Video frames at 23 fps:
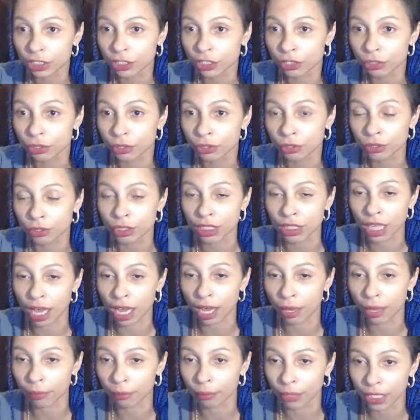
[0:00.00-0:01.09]
use
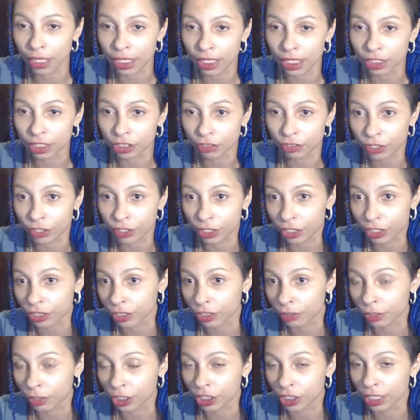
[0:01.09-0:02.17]
introverted
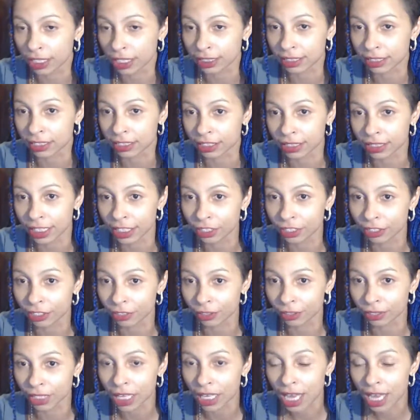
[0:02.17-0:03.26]
intuition as their
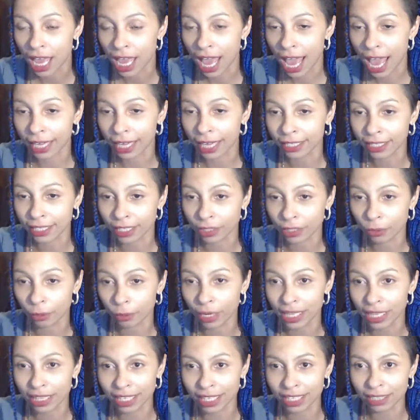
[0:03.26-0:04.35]
10-year-old, and the
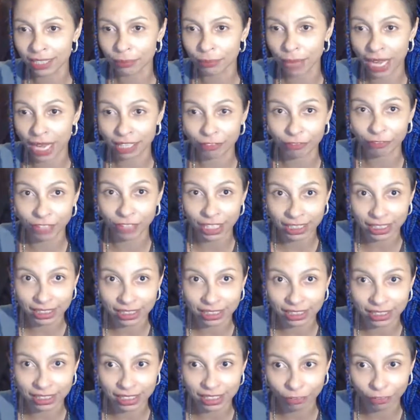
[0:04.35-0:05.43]
way that it
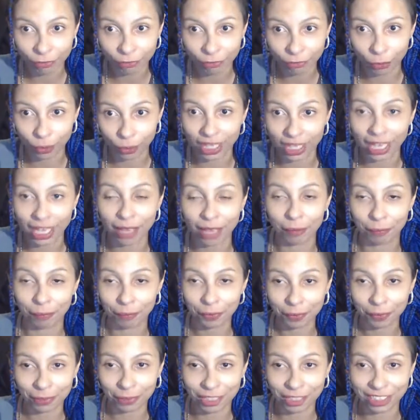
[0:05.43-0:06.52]
manifests for
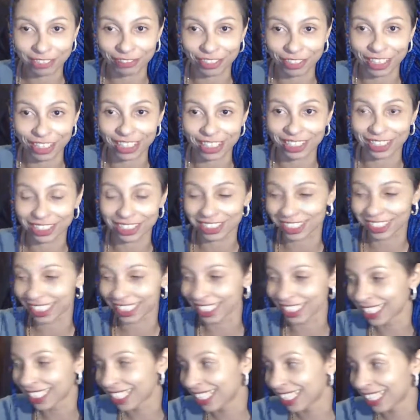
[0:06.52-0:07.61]
them, which is very
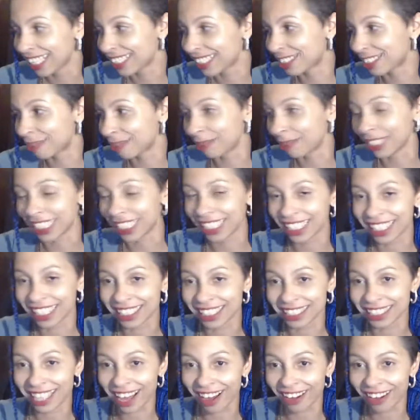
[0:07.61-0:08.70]
interesting to me,
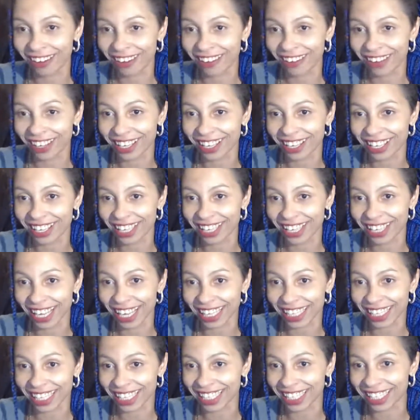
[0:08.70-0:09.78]
is how,
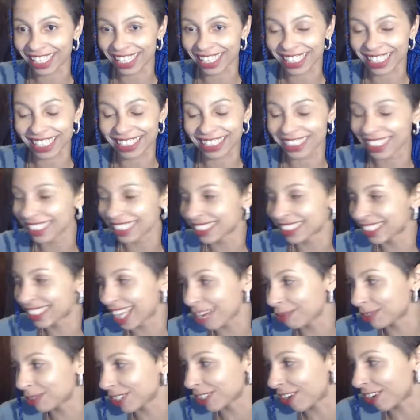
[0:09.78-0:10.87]
like, because these
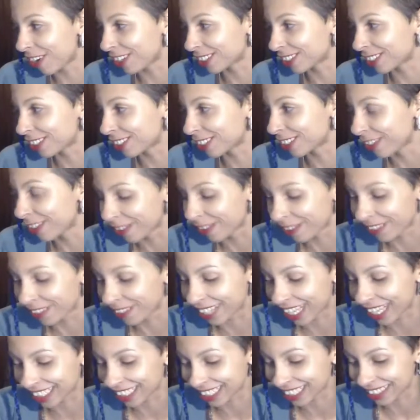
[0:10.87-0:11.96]
types are so,
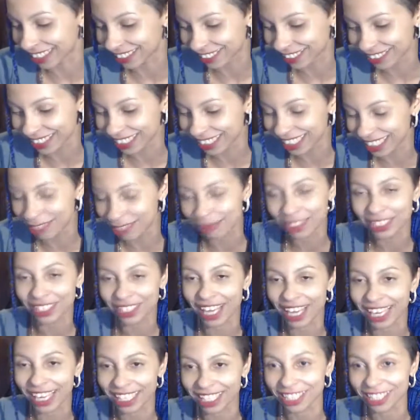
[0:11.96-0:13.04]
like, they don't seem to
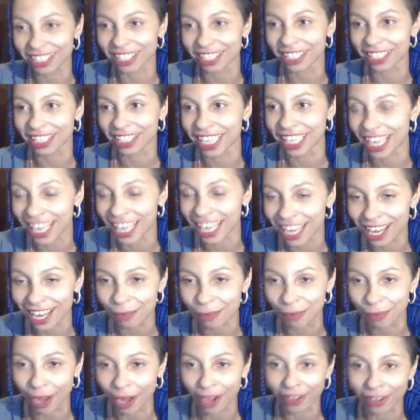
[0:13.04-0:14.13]
like care
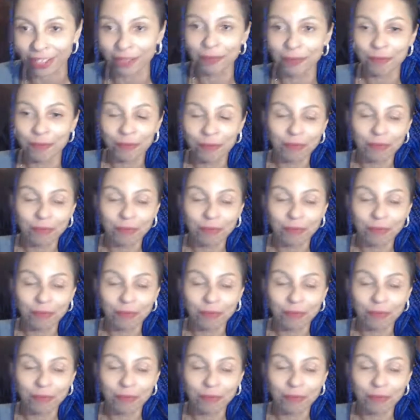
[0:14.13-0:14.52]
about,